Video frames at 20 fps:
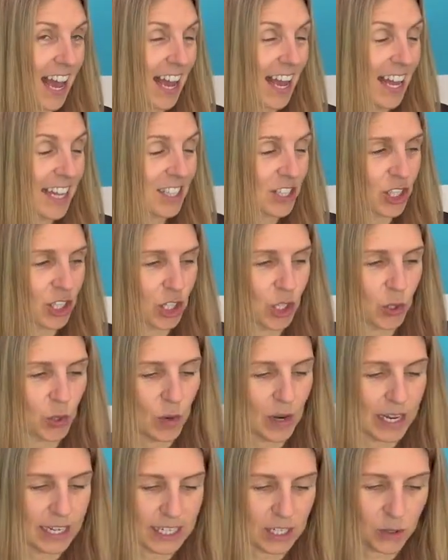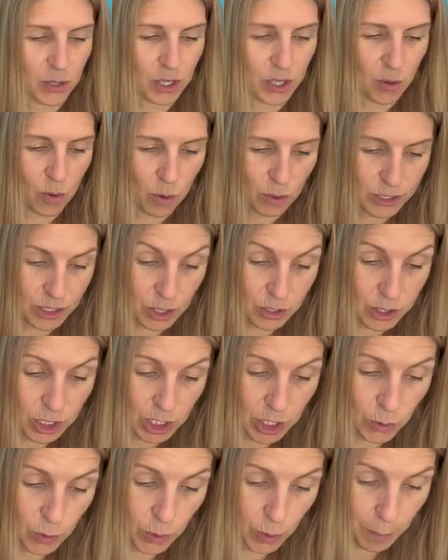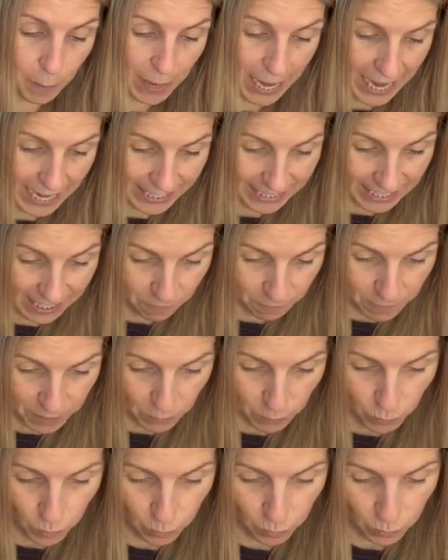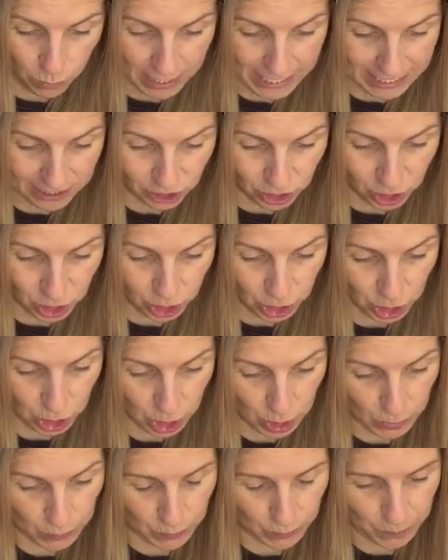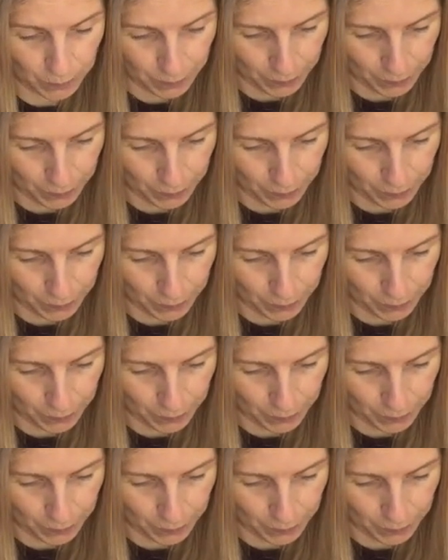and secure it. You can also secure the back if it will reach too,